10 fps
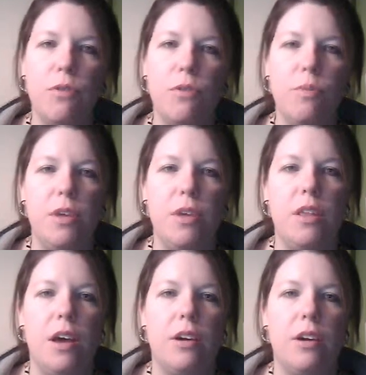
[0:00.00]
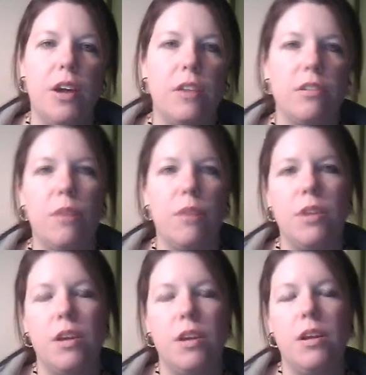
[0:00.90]
would be that Craig is coming
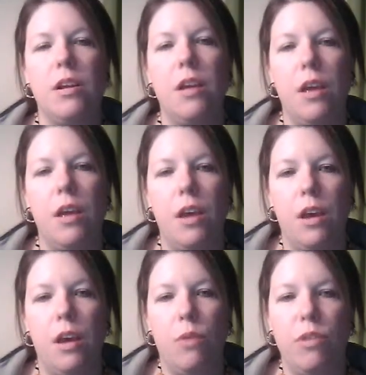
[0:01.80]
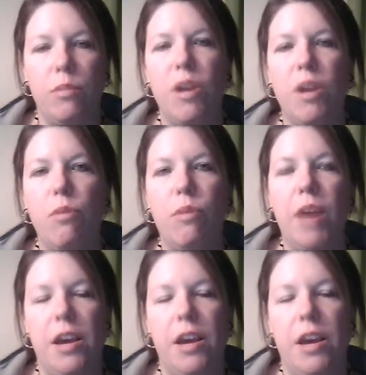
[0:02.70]
in with minimal
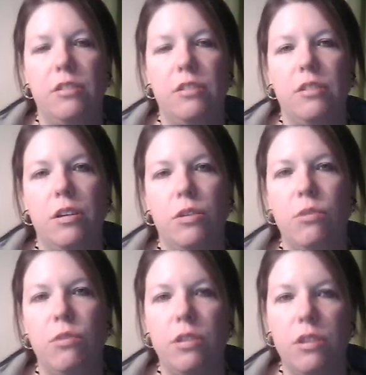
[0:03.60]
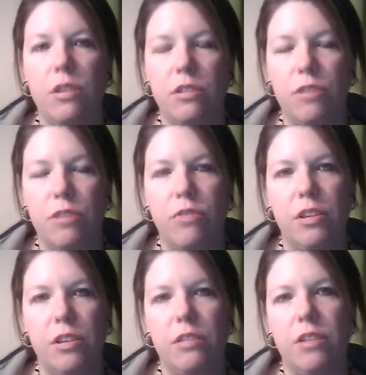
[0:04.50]
bias with these
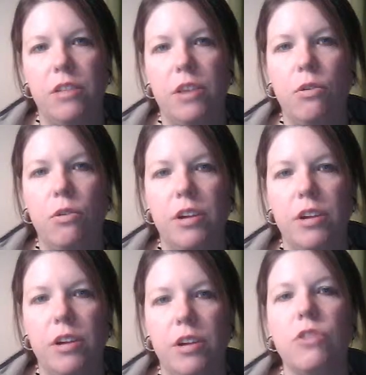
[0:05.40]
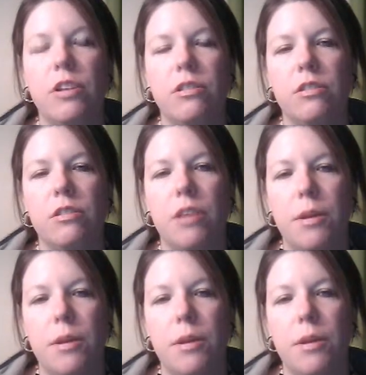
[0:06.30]
conflicting stakeholder interests